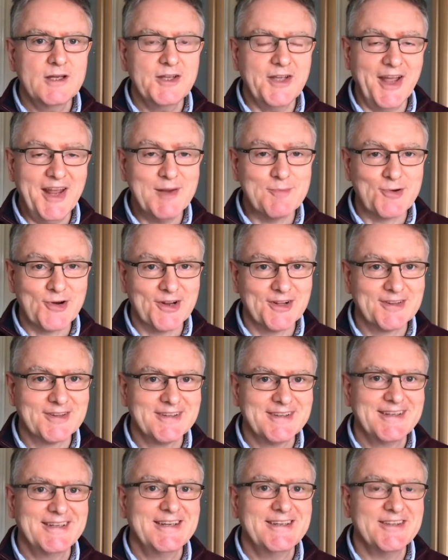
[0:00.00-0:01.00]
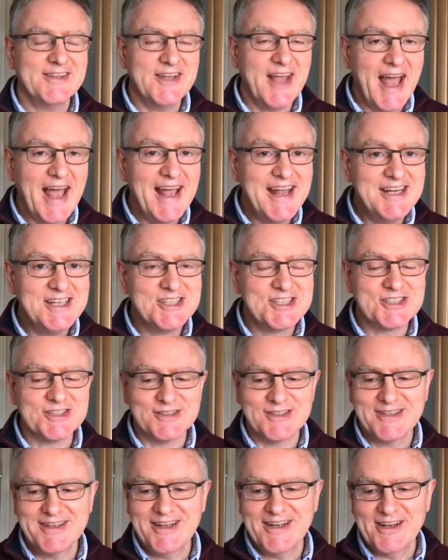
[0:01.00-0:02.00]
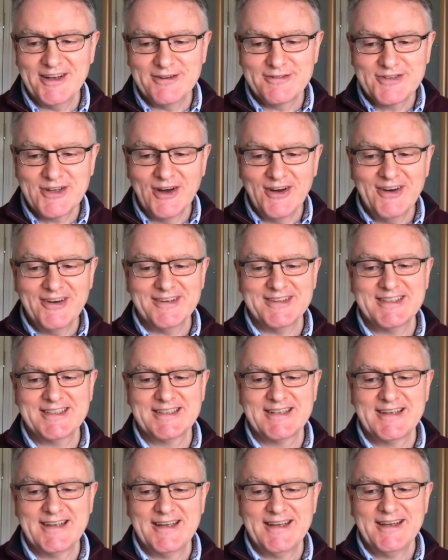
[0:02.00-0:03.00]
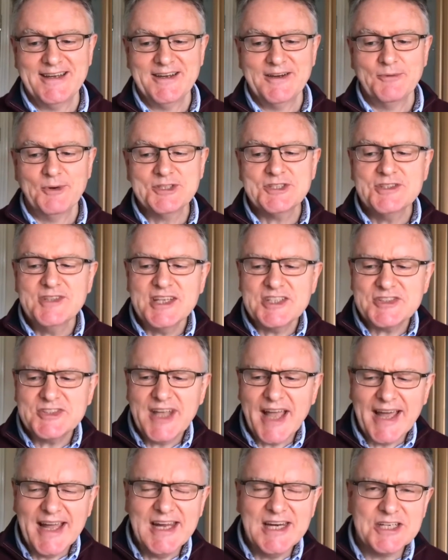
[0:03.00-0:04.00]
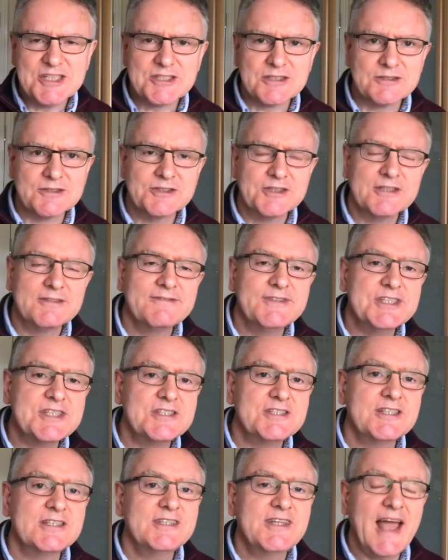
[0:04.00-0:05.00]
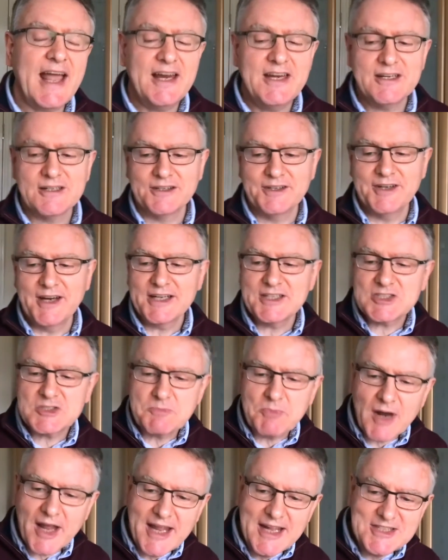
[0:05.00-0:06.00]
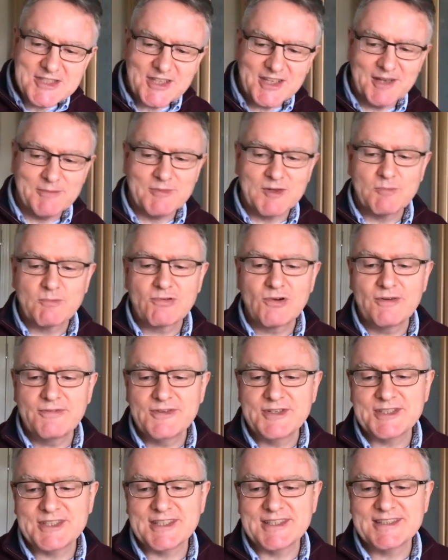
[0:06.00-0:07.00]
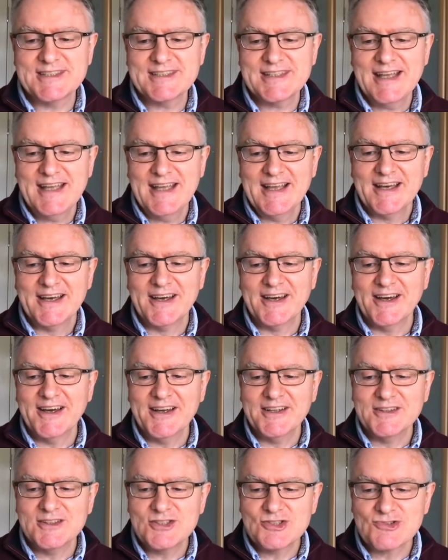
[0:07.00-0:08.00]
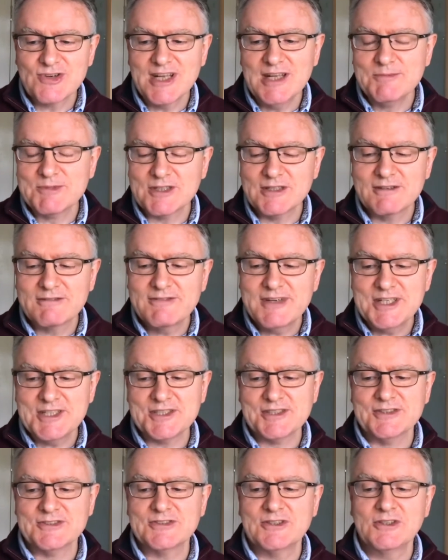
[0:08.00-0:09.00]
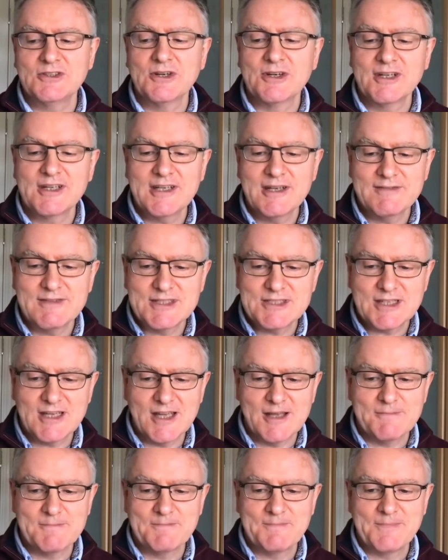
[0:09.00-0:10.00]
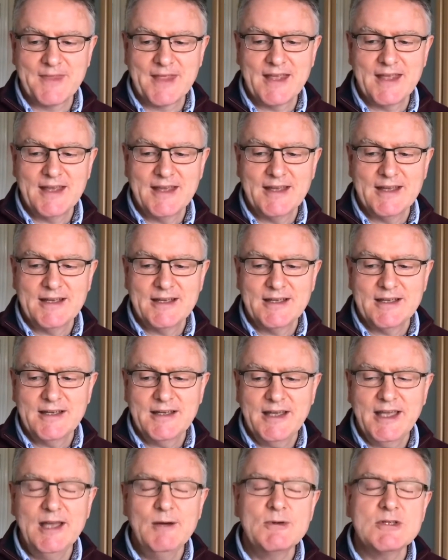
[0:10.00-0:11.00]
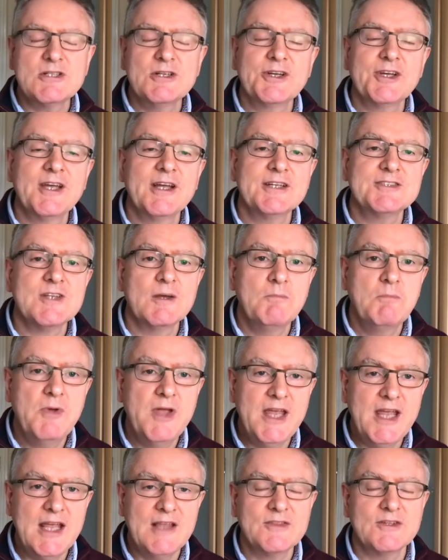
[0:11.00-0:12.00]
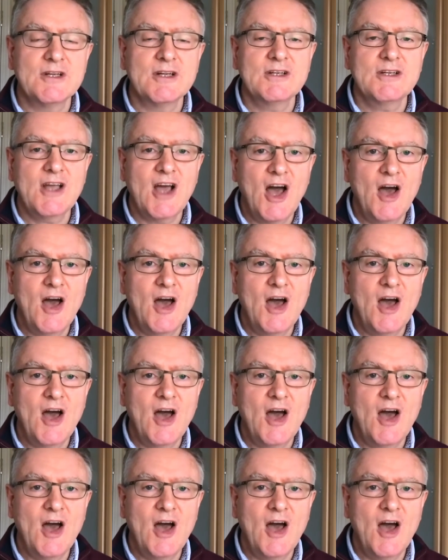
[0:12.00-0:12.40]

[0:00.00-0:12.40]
Gabriel, the angel of God. Wasn't this the angel that had visited Daniel and explained to him the prophecies and the dreams and the visions that God had given to him? He was looking at a being that had